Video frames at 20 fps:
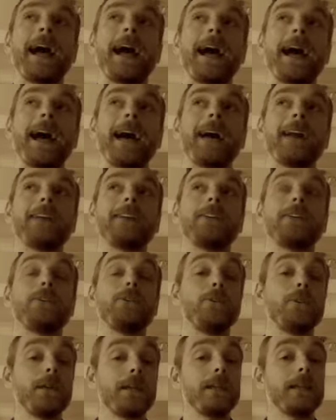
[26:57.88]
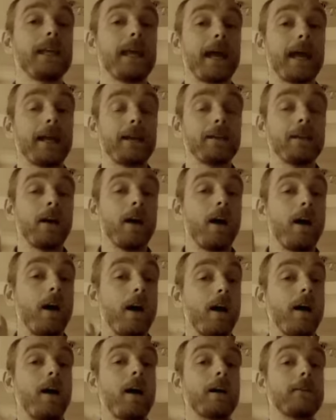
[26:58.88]
and you can get
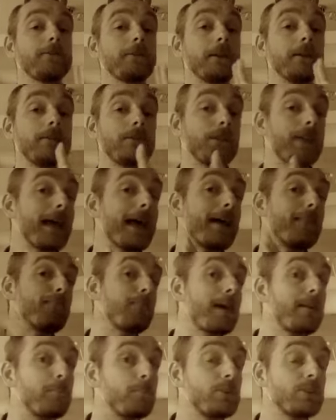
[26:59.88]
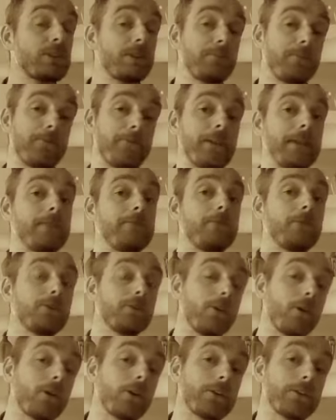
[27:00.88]
half of their membership fee for as
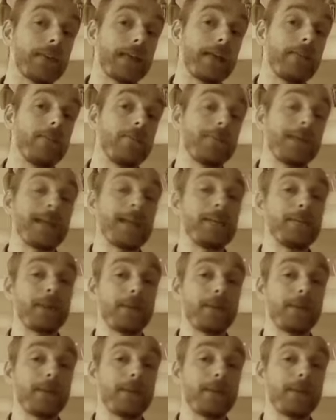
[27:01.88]
long as they remain a